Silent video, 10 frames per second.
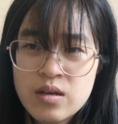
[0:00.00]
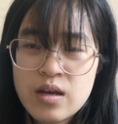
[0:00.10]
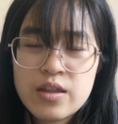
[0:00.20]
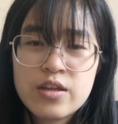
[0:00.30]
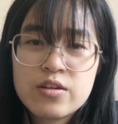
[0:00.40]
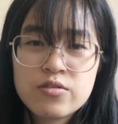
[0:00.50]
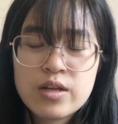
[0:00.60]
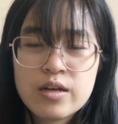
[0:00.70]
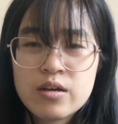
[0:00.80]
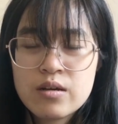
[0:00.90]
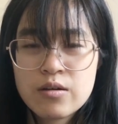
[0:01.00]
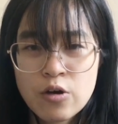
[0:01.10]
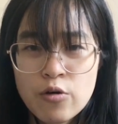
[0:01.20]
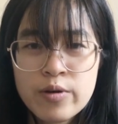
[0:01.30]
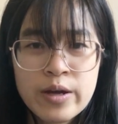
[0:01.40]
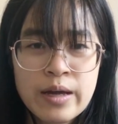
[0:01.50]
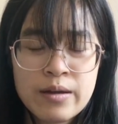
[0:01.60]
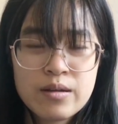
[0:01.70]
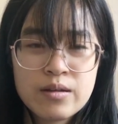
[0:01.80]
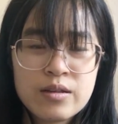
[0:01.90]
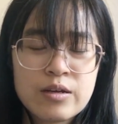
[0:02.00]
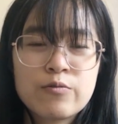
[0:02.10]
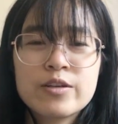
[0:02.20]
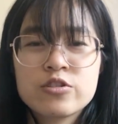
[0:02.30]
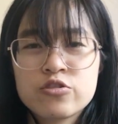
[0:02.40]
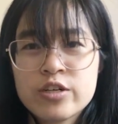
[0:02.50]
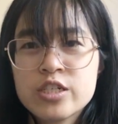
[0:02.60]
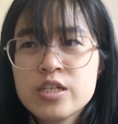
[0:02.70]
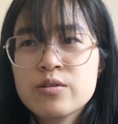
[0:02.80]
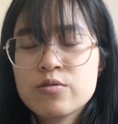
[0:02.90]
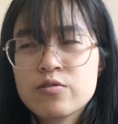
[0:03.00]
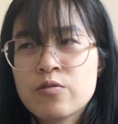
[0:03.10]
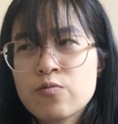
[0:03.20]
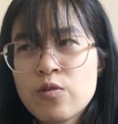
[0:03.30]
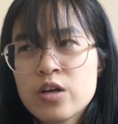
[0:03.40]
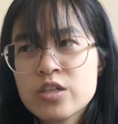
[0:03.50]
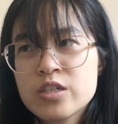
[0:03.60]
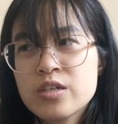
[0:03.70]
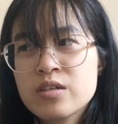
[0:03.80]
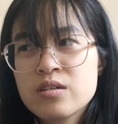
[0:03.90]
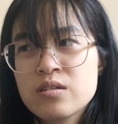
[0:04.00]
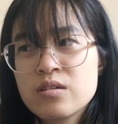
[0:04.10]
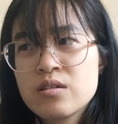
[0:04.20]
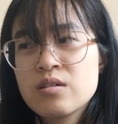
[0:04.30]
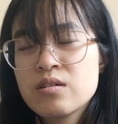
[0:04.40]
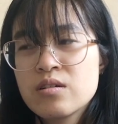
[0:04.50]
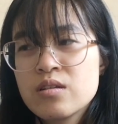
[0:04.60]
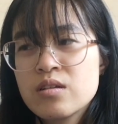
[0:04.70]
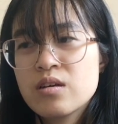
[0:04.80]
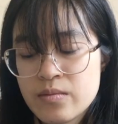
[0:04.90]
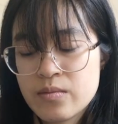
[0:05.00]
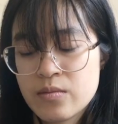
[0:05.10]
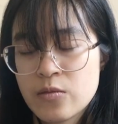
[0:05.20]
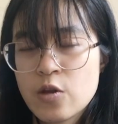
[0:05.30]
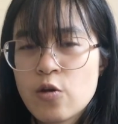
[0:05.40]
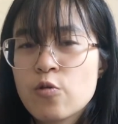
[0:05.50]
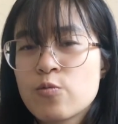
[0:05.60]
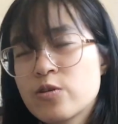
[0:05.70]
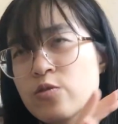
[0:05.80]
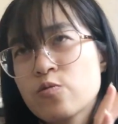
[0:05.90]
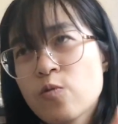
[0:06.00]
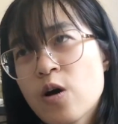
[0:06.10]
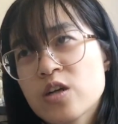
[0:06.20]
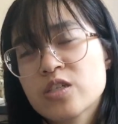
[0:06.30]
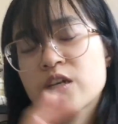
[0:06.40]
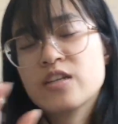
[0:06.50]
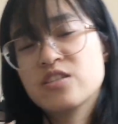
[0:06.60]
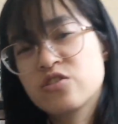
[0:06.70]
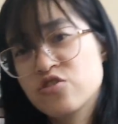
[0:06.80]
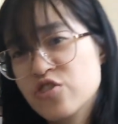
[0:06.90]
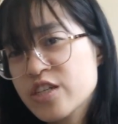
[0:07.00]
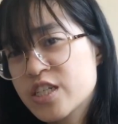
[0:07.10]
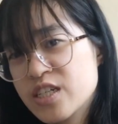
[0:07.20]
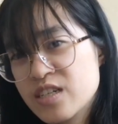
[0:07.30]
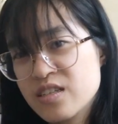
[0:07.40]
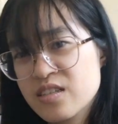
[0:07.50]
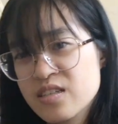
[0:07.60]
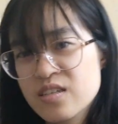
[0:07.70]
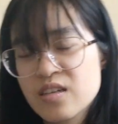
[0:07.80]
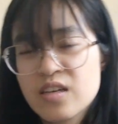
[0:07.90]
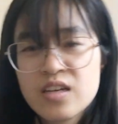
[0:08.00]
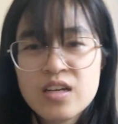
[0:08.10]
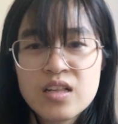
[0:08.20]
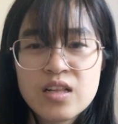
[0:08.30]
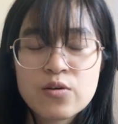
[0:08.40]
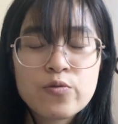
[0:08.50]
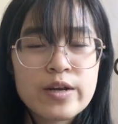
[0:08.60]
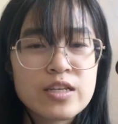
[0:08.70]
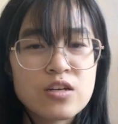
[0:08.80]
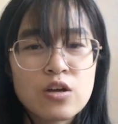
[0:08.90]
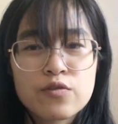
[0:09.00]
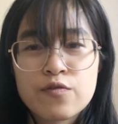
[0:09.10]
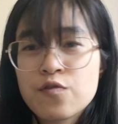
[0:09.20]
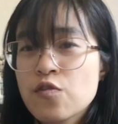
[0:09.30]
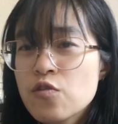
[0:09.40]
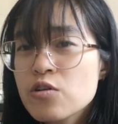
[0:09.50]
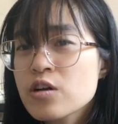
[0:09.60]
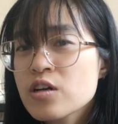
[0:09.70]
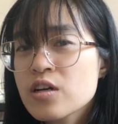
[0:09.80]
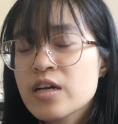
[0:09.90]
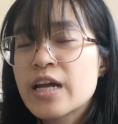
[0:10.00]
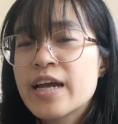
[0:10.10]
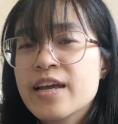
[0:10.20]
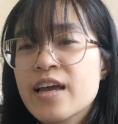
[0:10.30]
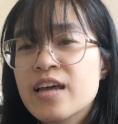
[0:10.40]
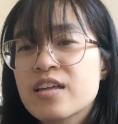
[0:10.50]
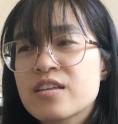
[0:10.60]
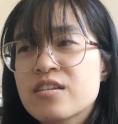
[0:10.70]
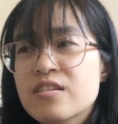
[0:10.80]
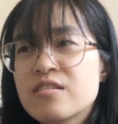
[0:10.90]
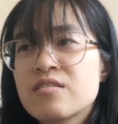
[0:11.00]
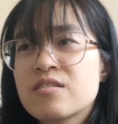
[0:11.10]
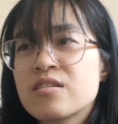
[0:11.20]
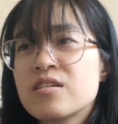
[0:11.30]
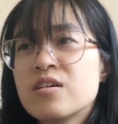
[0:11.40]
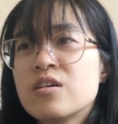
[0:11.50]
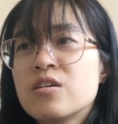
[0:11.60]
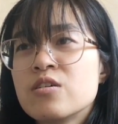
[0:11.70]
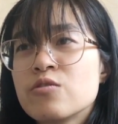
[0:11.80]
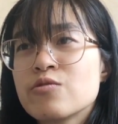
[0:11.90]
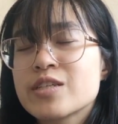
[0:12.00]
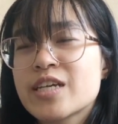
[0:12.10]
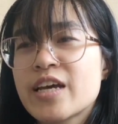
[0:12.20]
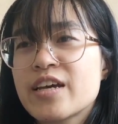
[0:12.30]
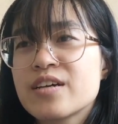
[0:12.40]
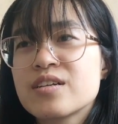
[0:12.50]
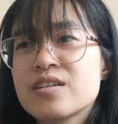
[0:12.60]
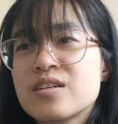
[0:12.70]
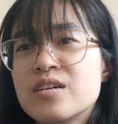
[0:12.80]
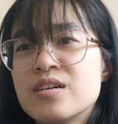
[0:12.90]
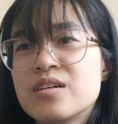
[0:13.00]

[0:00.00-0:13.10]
and then you like go it, like when you stretch it and wash it, or when you wash and stretch it, like when it's on the floor, it can retain